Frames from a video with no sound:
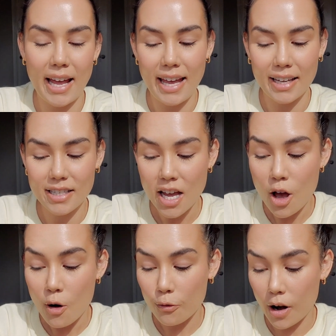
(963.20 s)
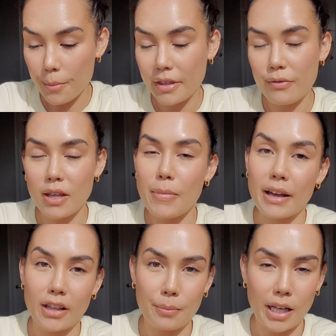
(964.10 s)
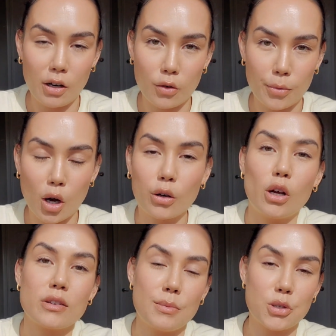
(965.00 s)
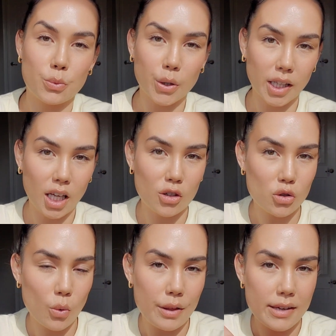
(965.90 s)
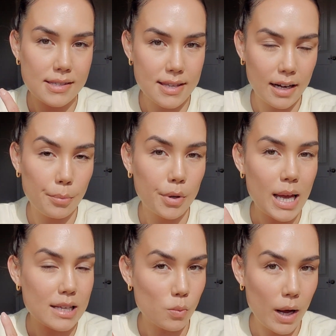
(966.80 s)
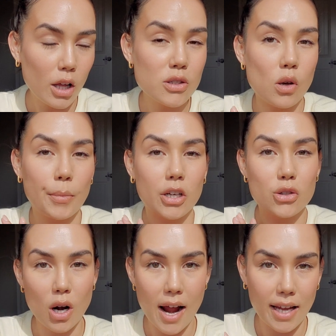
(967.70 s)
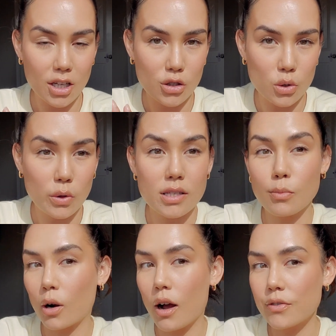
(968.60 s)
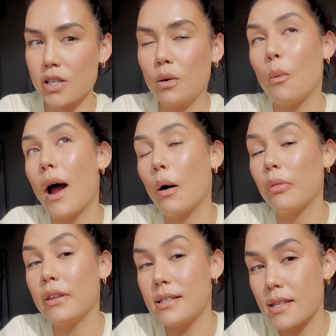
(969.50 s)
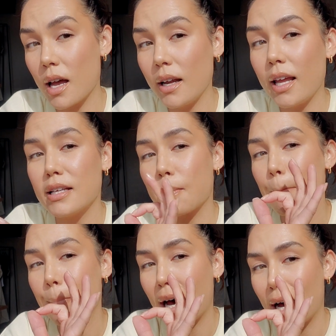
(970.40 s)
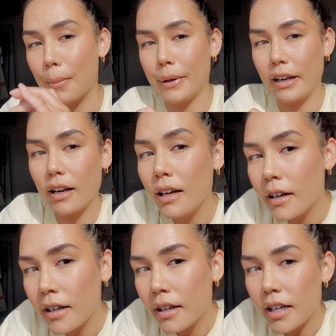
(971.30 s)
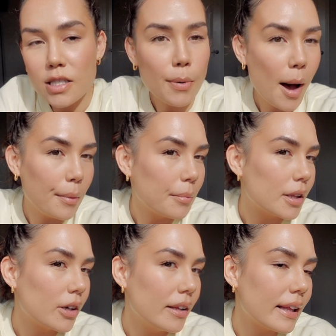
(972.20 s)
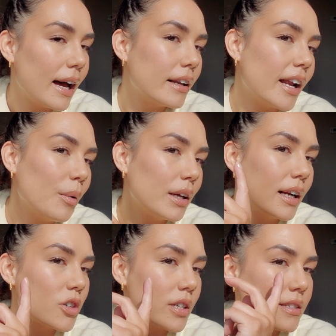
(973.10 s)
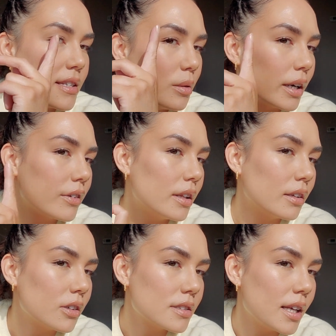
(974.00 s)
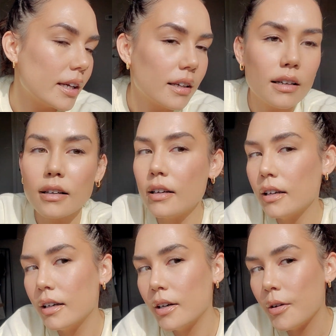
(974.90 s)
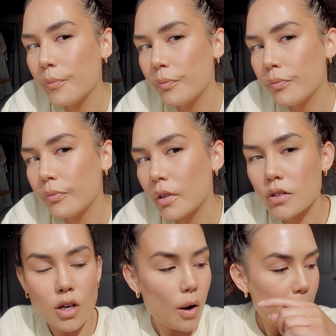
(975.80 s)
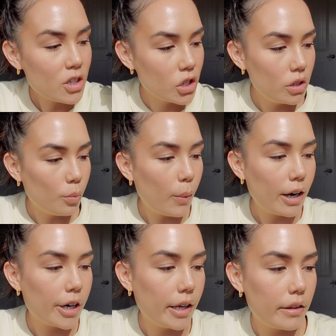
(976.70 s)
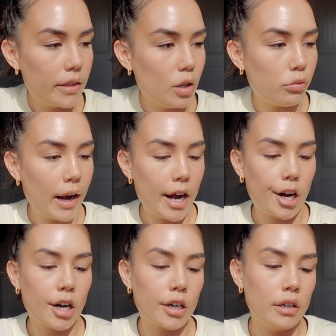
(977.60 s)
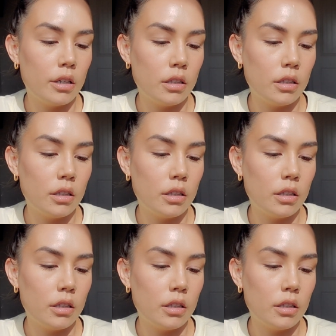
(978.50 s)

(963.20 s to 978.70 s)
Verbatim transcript: And from the feedback that I'm getting from y'all, y'all seem to really enjoy this setup as well. So I'm gonna try and do this more often. Wow, the sun is popping, is popping, but look at that. Now we can actually see what everything looks like. So I'm actually wearing the Rare